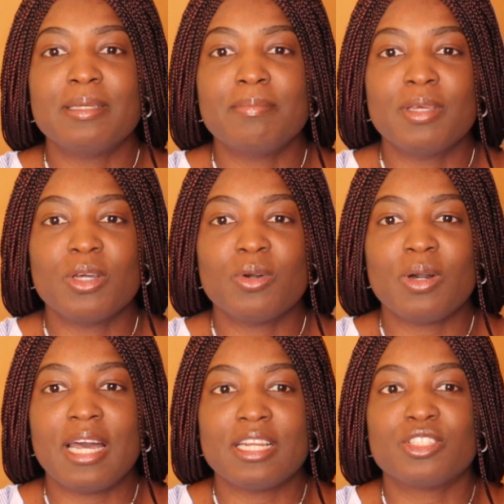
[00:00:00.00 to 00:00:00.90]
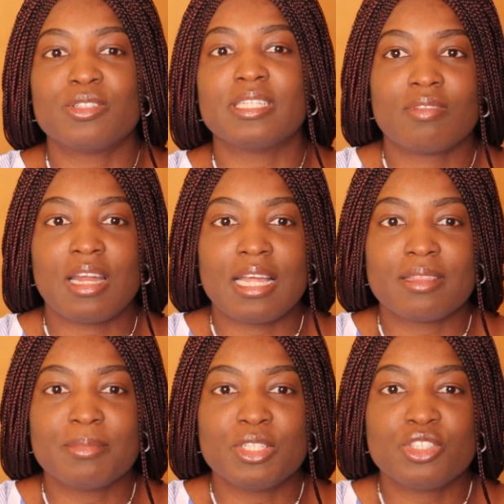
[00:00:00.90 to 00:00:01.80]
email address
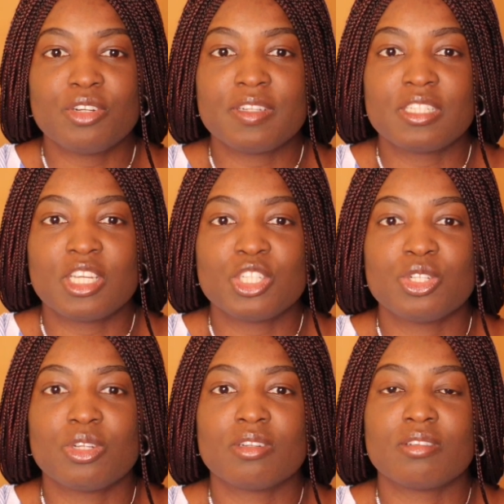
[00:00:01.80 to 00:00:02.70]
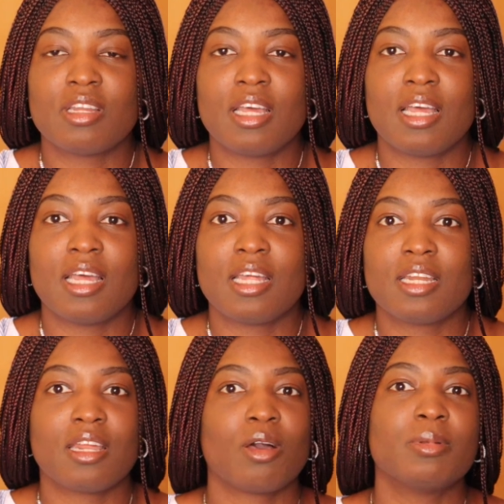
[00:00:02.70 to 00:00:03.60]
at the Ministry of Education,
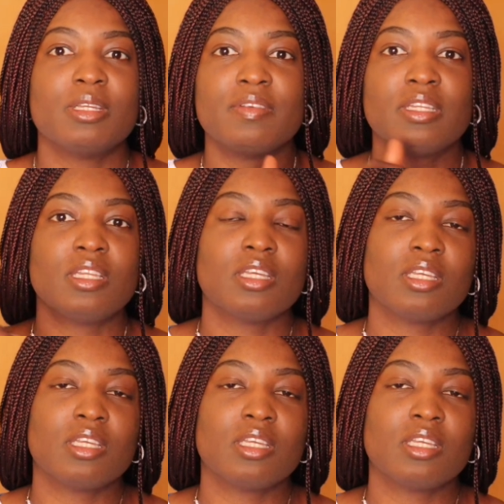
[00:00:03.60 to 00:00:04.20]
and I'll be leaving